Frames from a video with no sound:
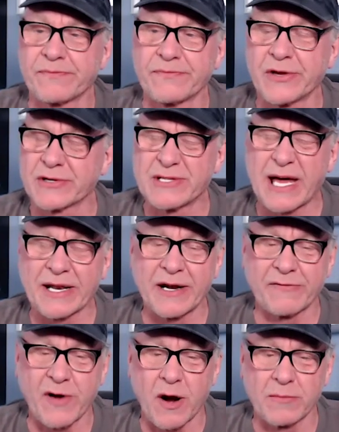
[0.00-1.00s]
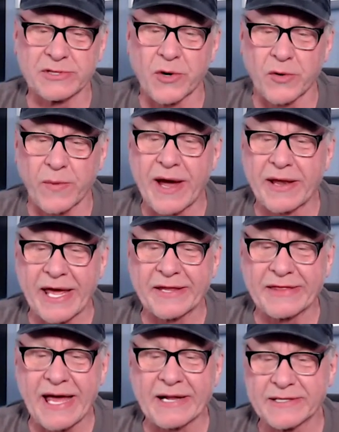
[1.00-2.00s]
There's not enough arms going around
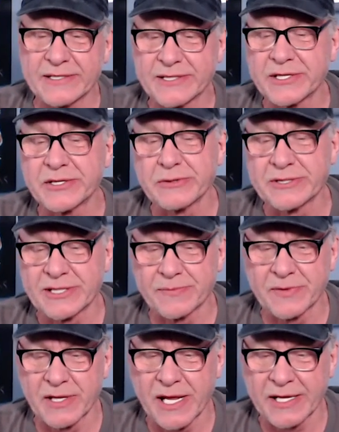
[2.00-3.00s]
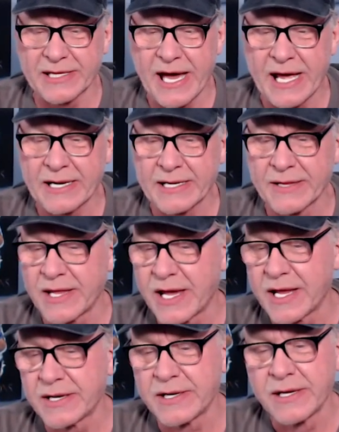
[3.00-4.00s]
like that to, to do something like that. And
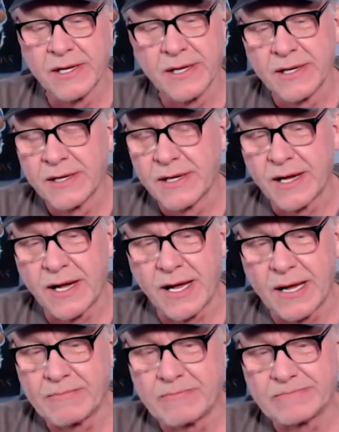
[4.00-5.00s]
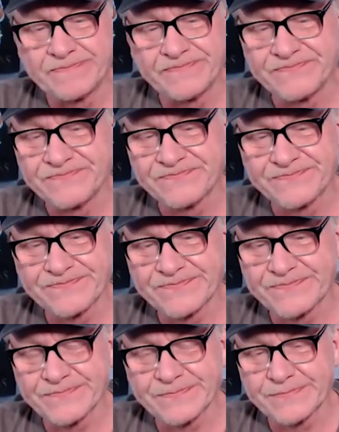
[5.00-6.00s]
then um,
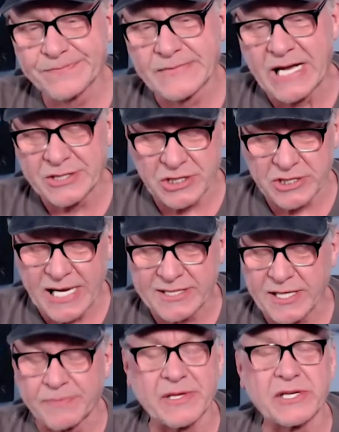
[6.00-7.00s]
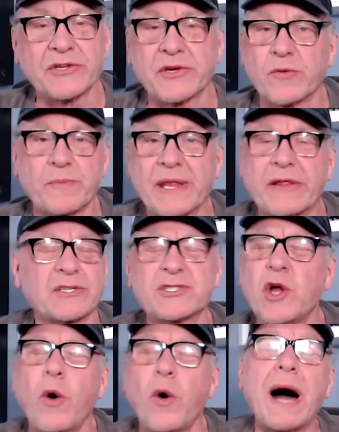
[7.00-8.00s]
it's just not something you do. There's
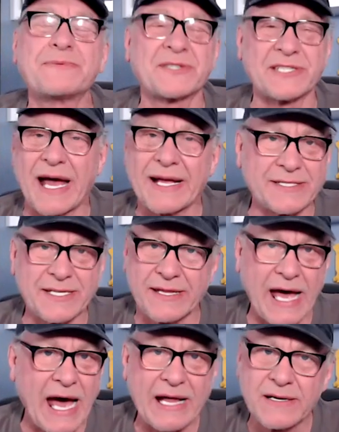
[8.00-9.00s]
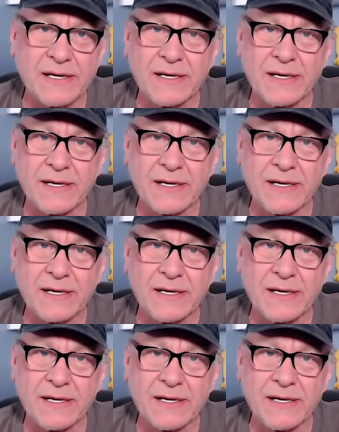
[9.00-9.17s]
no upside to that.